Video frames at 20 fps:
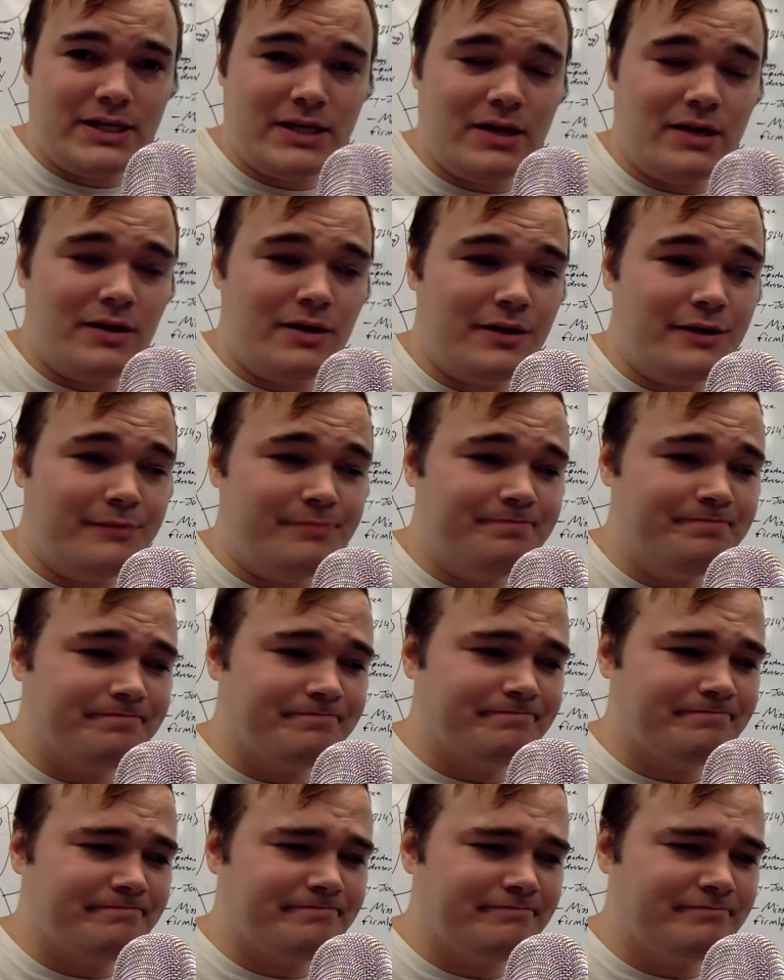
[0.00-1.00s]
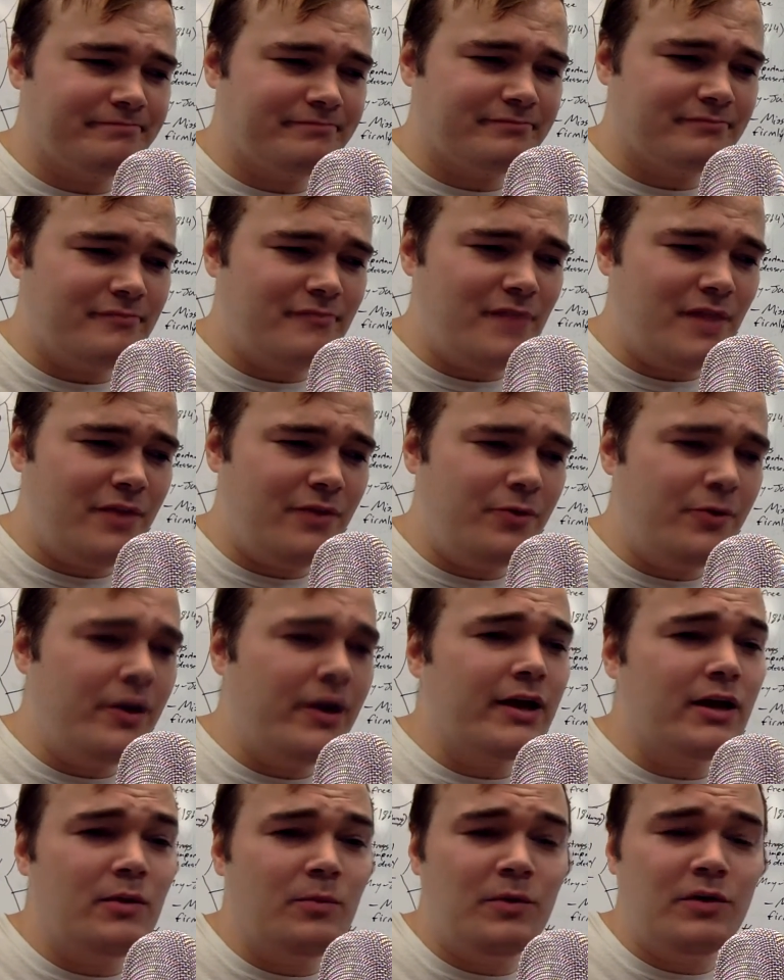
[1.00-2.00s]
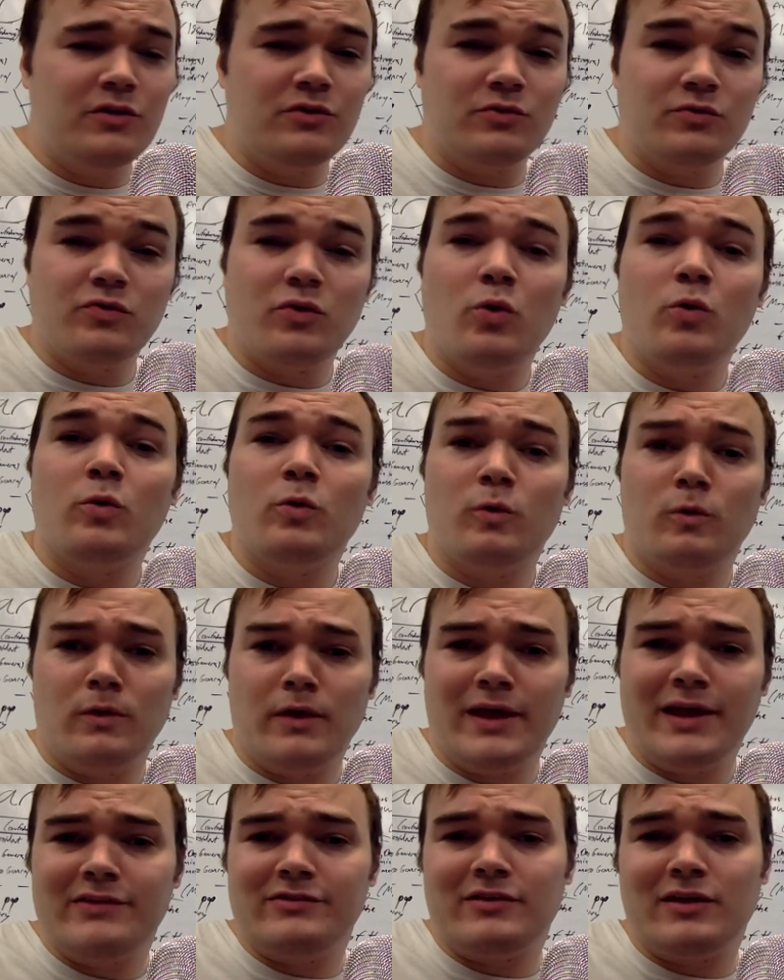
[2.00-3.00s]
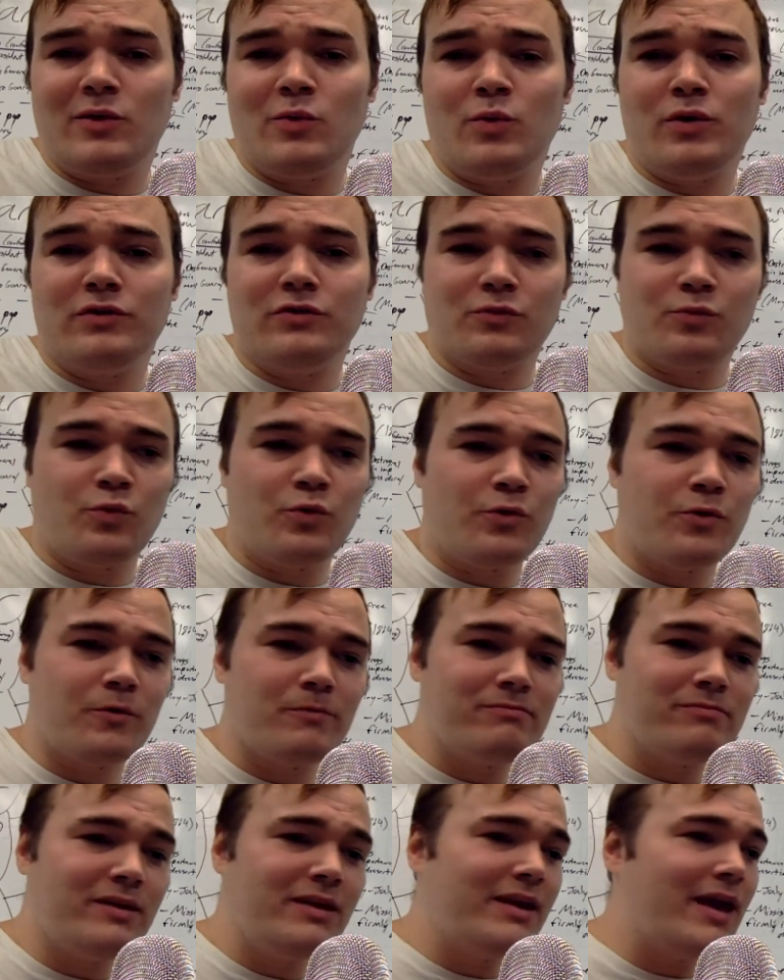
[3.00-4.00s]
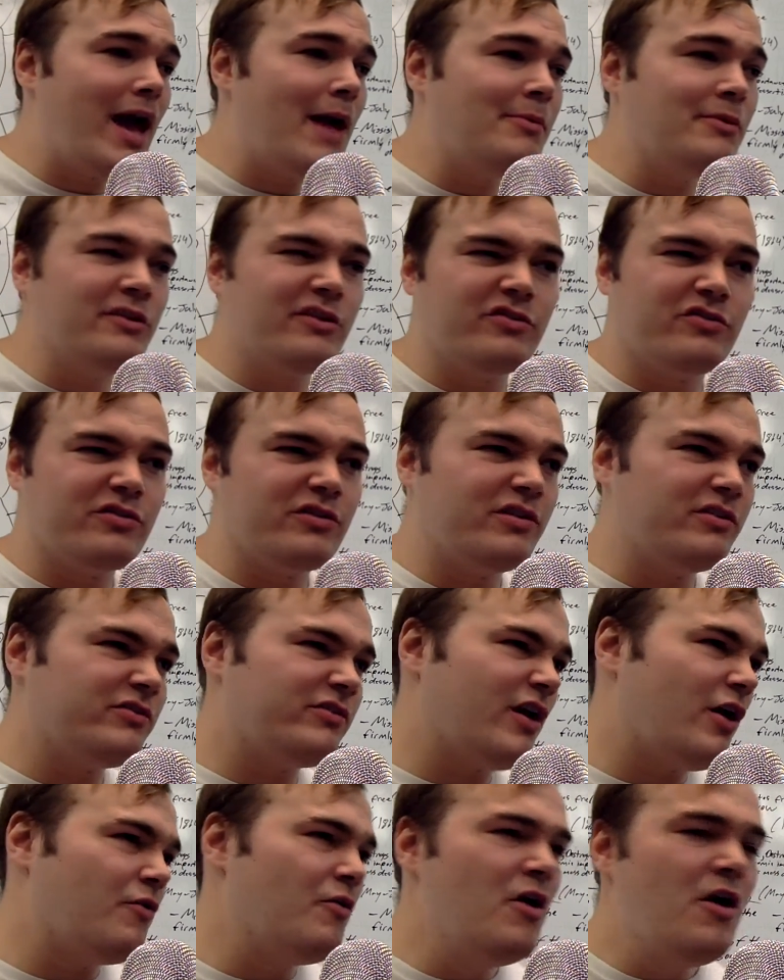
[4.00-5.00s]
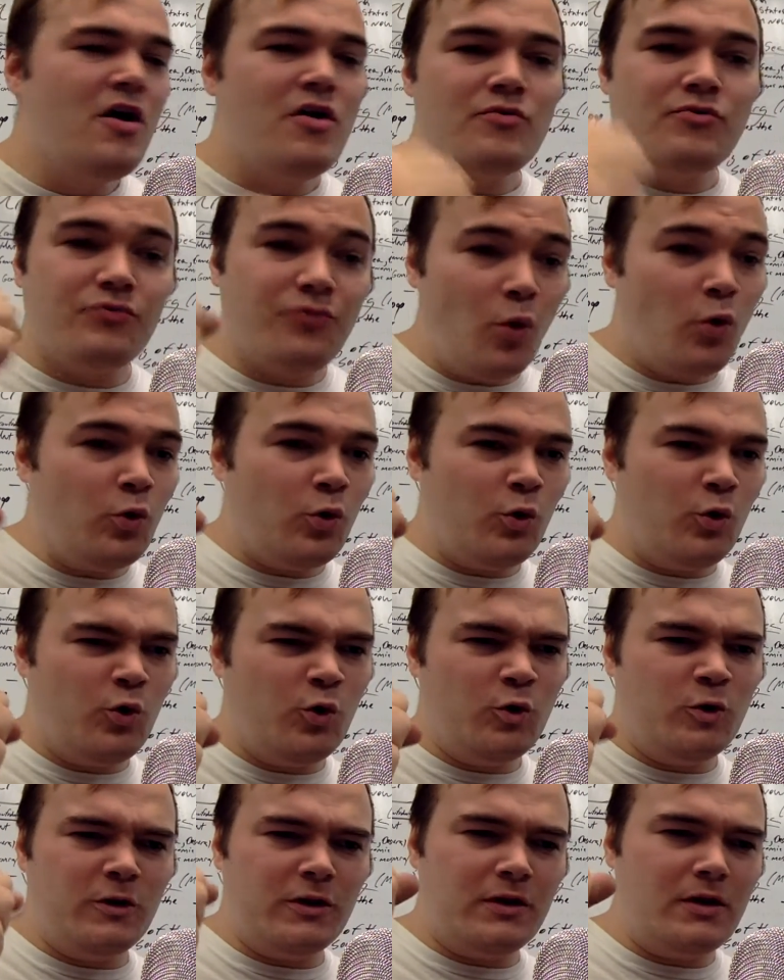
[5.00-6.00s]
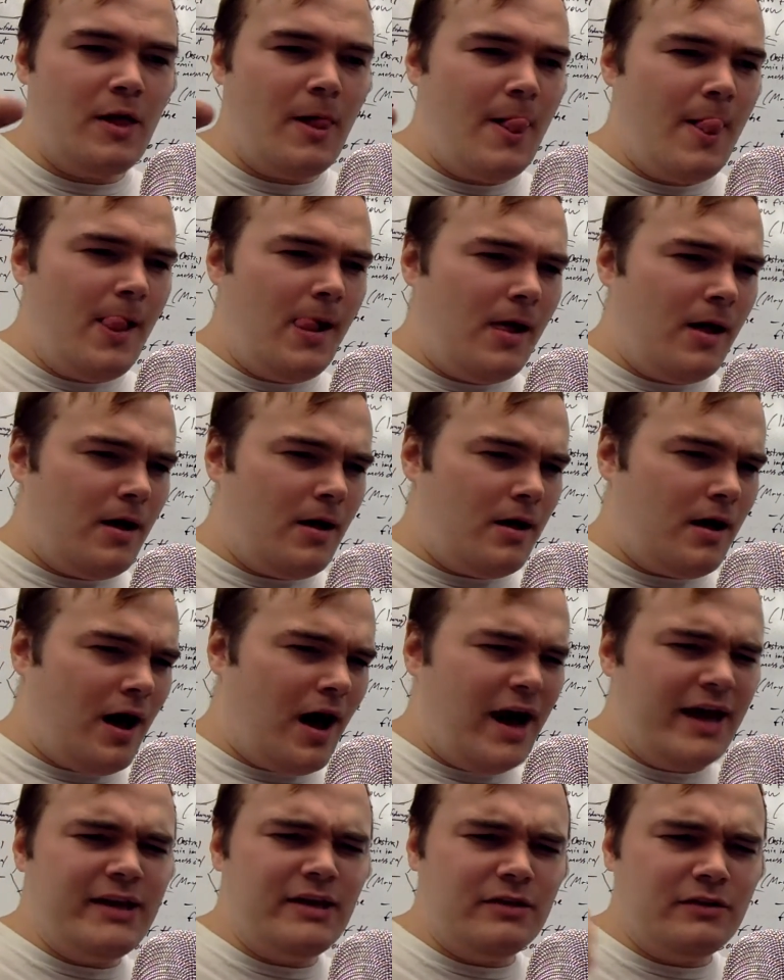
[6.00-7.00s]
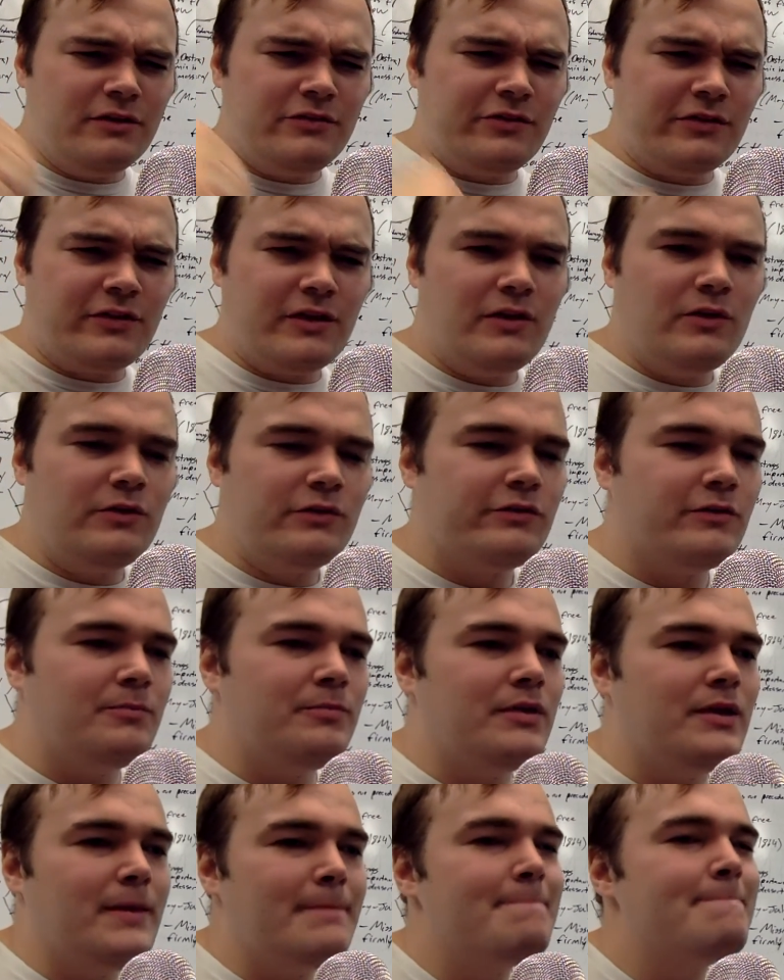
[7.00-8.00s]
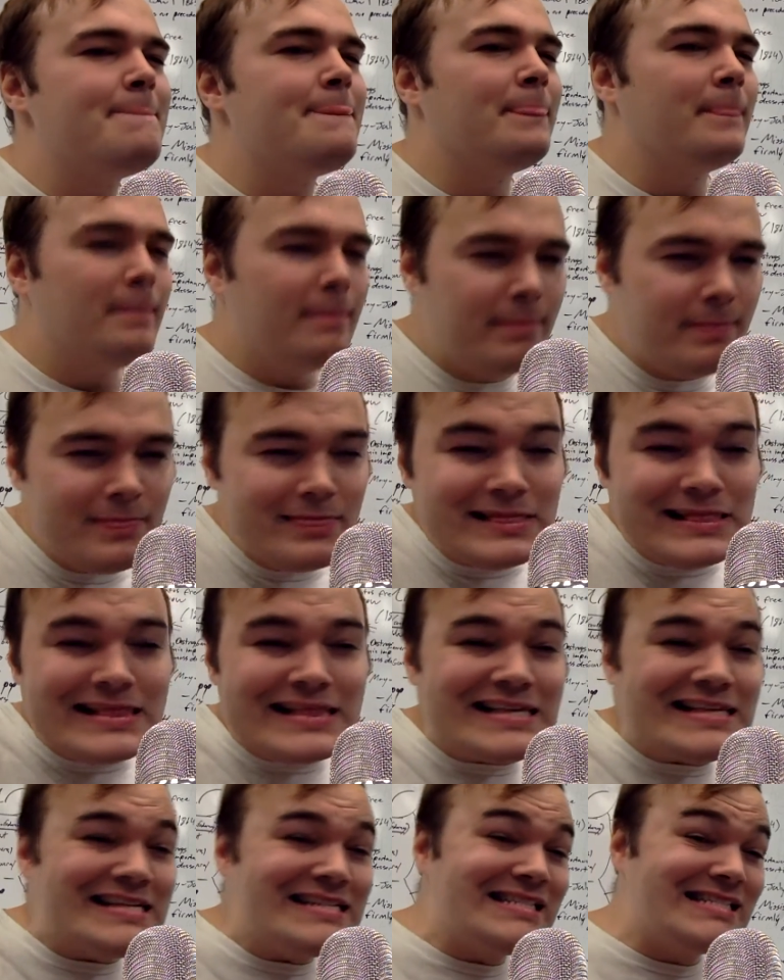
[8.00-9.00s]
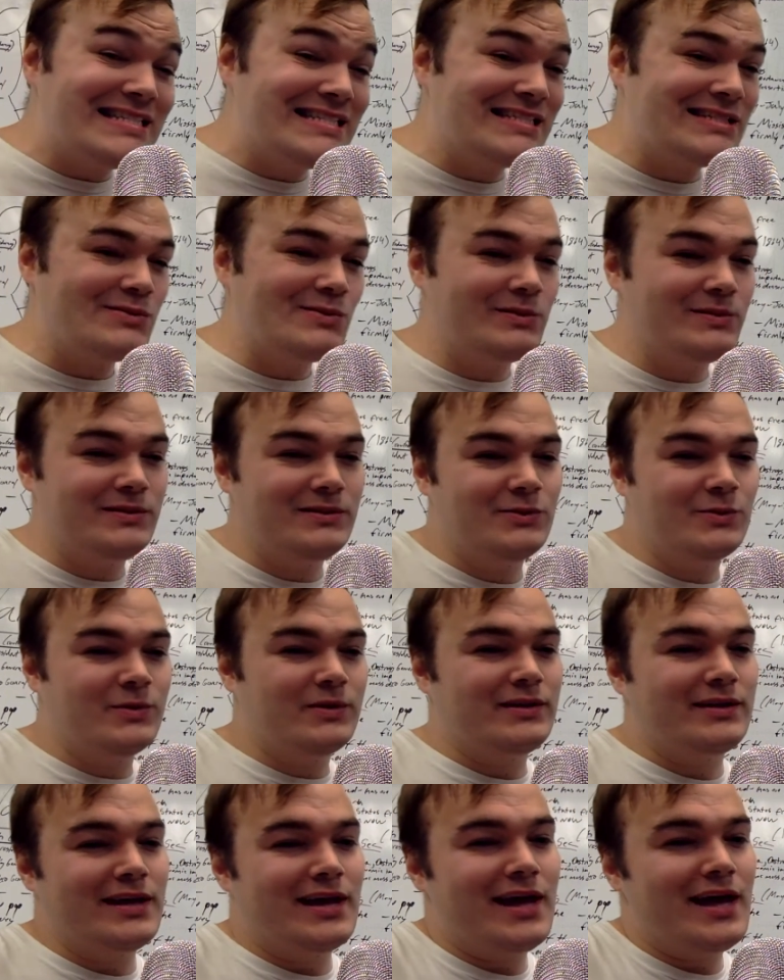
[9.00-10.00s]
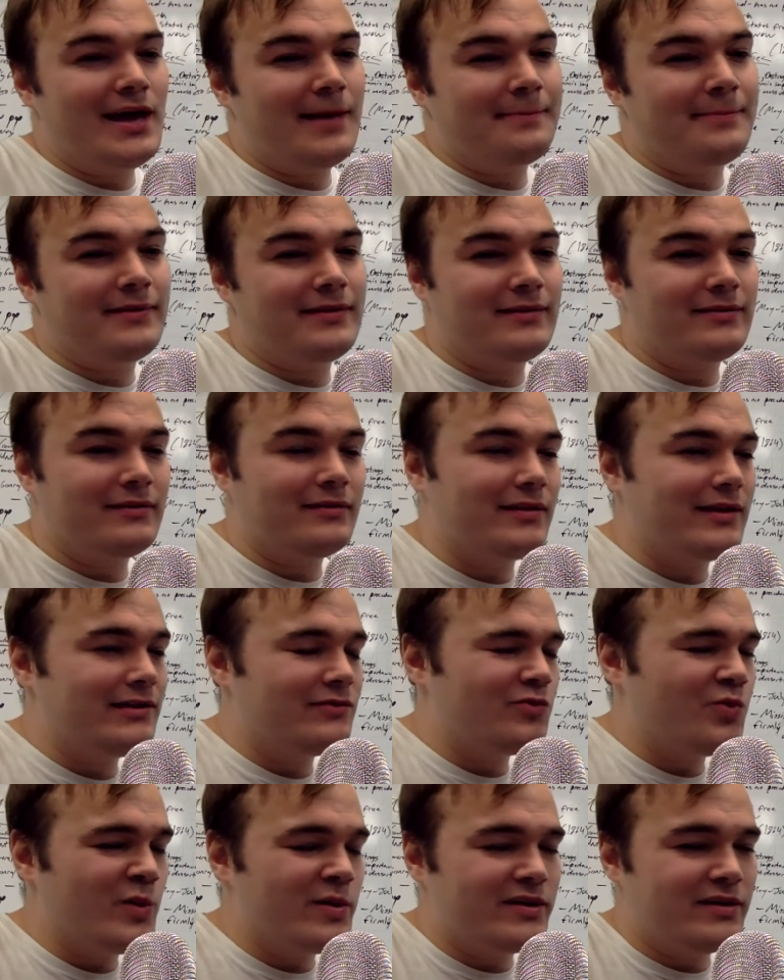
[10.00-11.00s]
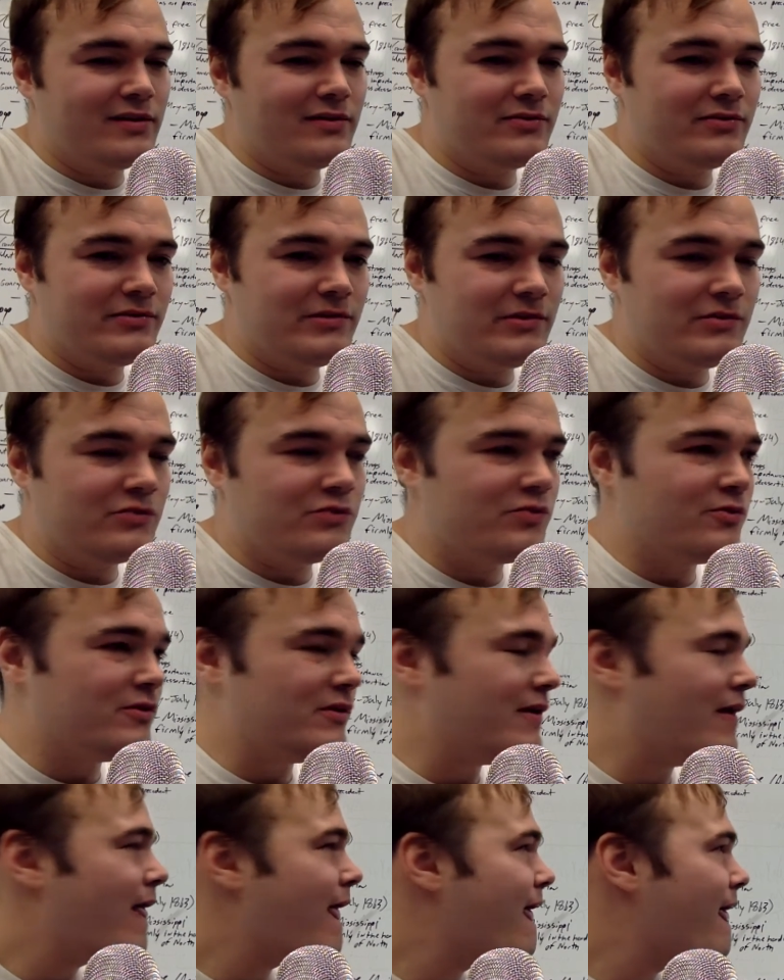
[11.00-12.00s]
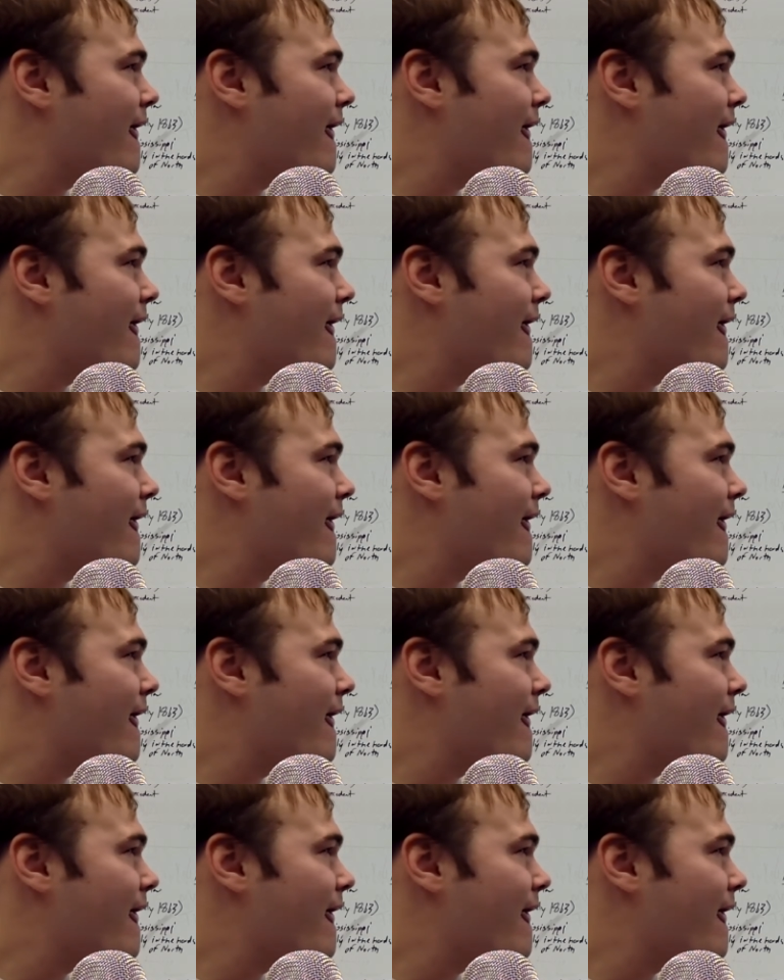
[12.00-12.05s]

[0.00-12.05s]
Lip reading: They're not going to be as vocal as they once were. Think abolitionists, how vocal and idealistic they used to be. That's not really going to happen in the late 20th century.